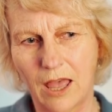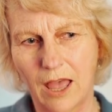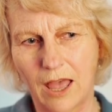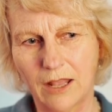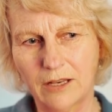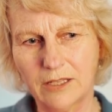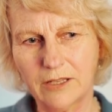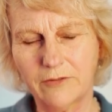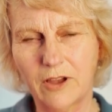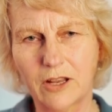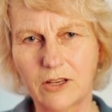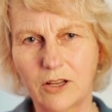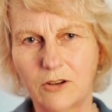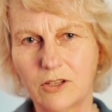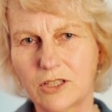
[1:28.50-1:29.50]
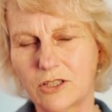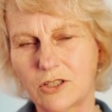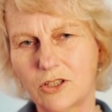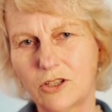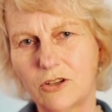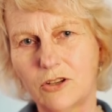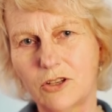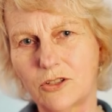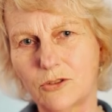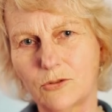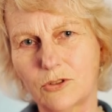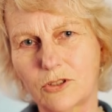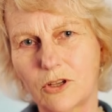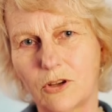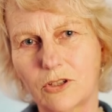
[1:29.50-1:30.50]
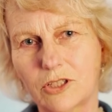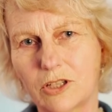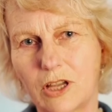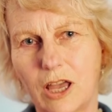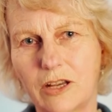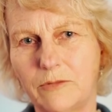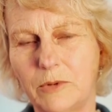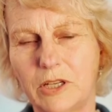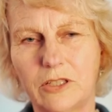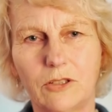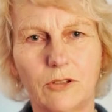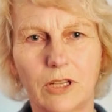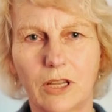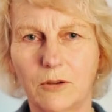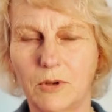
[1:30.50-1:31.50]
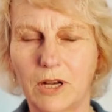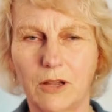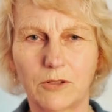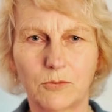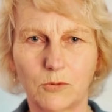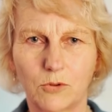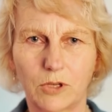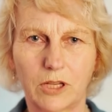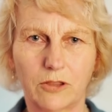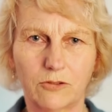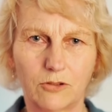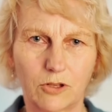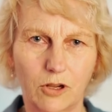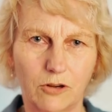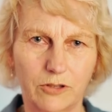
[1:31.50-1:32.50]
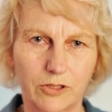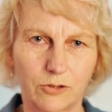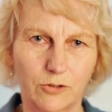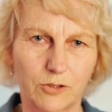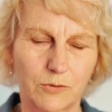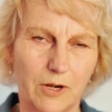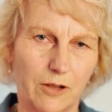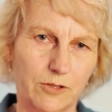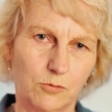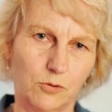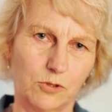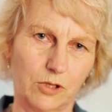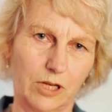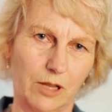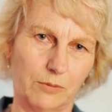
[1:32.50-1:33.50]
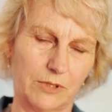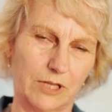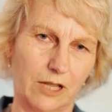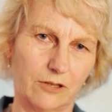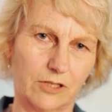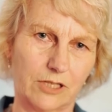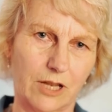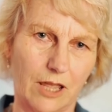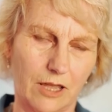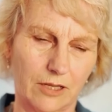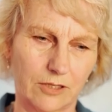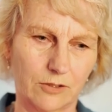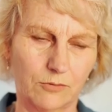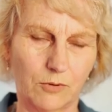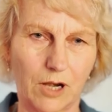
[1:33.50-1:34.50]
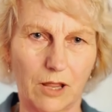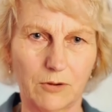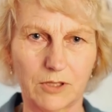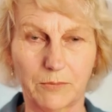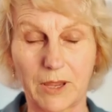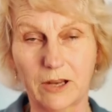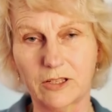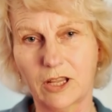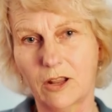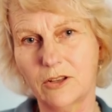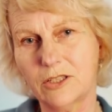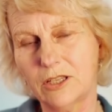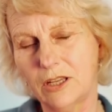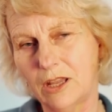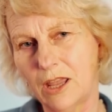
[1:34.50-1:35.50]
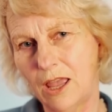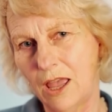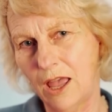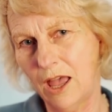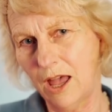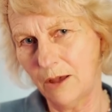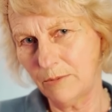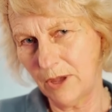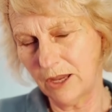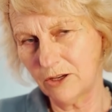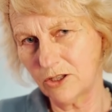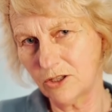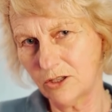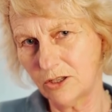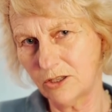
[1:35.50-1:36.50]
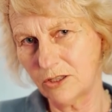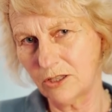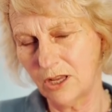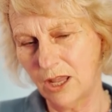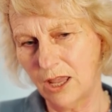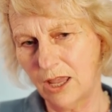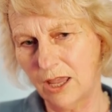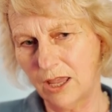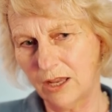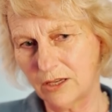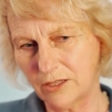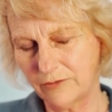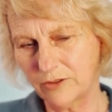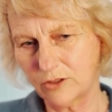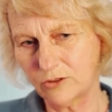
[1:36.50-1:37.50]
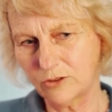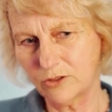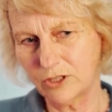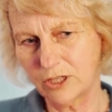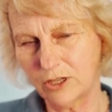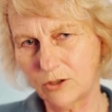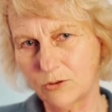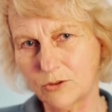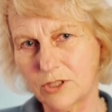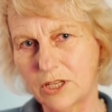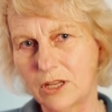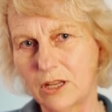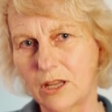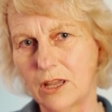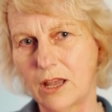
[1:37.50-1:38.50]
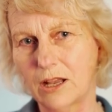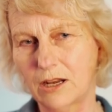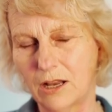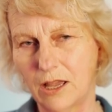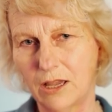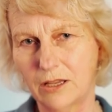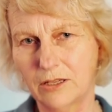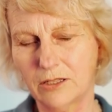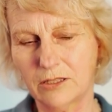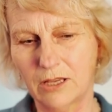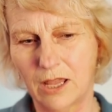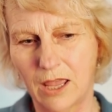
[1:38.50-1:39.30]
And if I'd known this as a junior doctor, I'd have been doing it when I was walking through corridors, when I was walking up and down stairs, when I was about to go and see a patient in difficulty, or seeing a client,